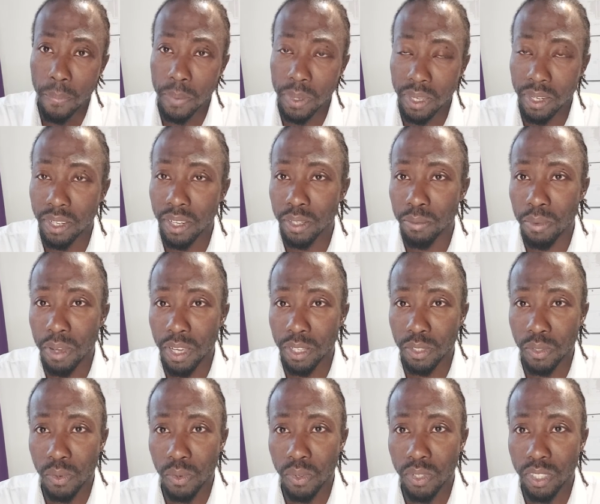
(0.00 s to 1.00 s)
be led by
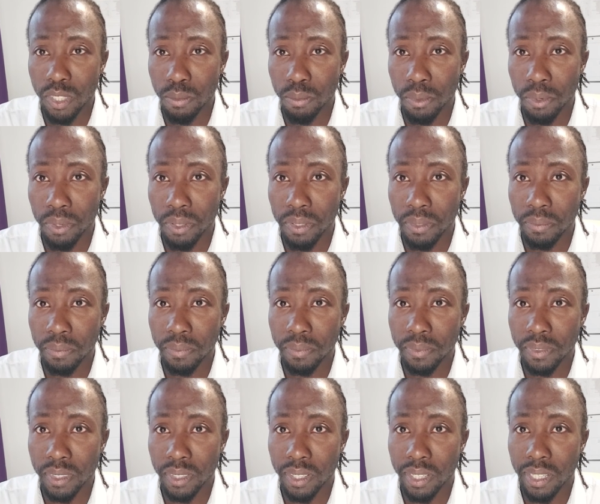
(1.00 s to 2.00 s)
His Holy Spirit.
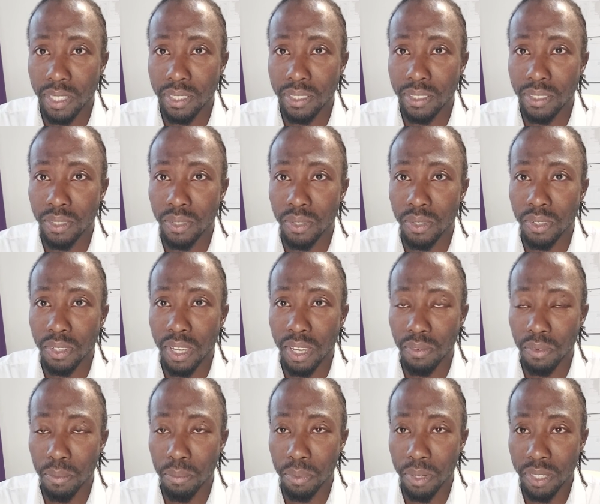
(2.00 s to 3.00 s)
All right, so
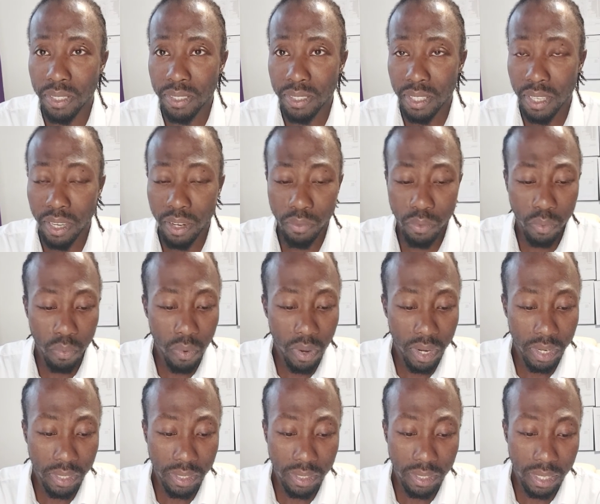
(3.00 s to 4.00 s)
have a blessed day,
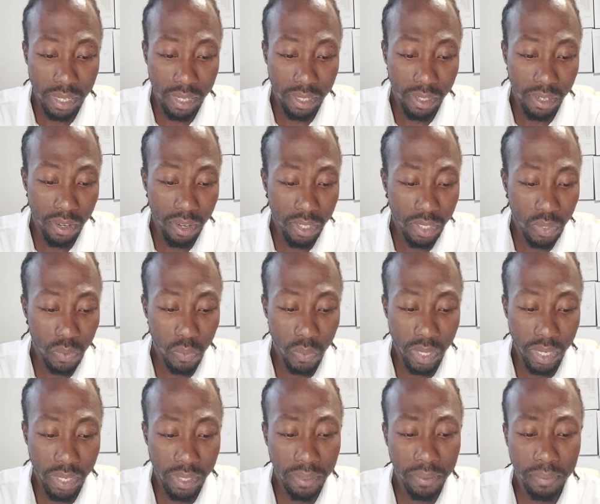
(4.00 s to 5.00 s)
everyone, and God's
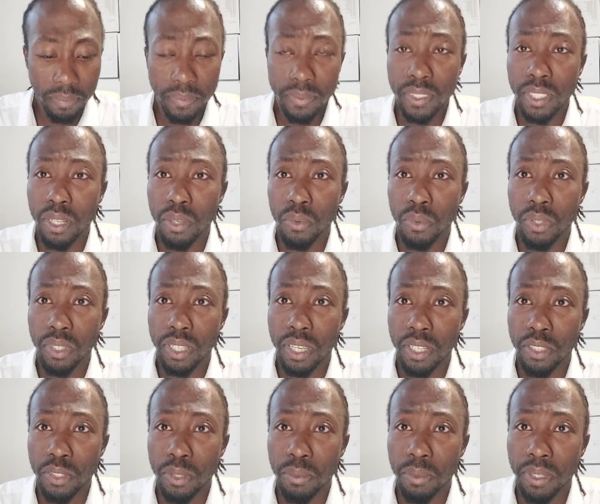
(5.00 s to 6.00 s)
willing, we'll
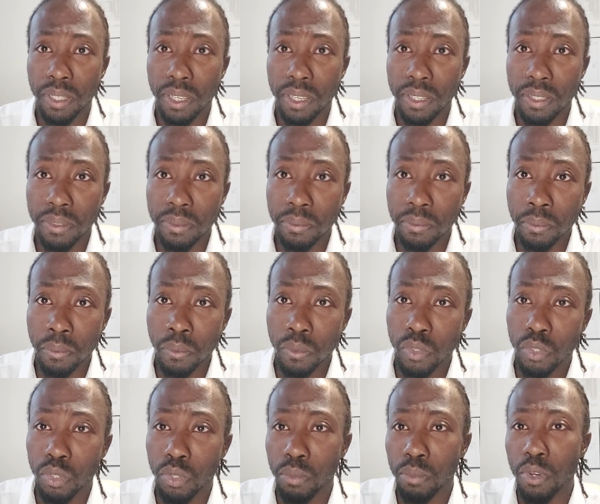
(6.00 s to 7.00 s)
catch up again
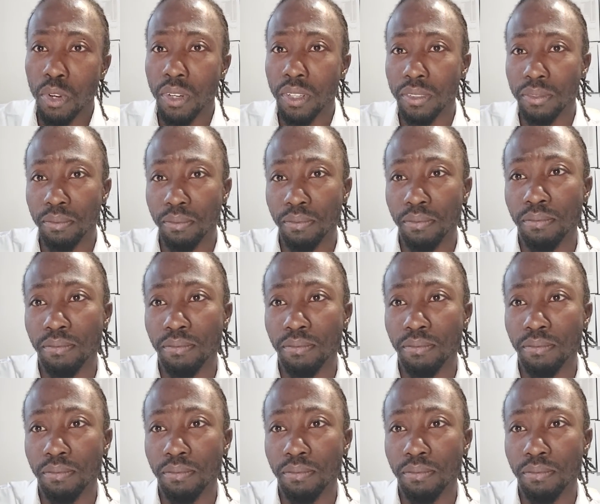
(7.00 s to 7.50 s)
tomorrow.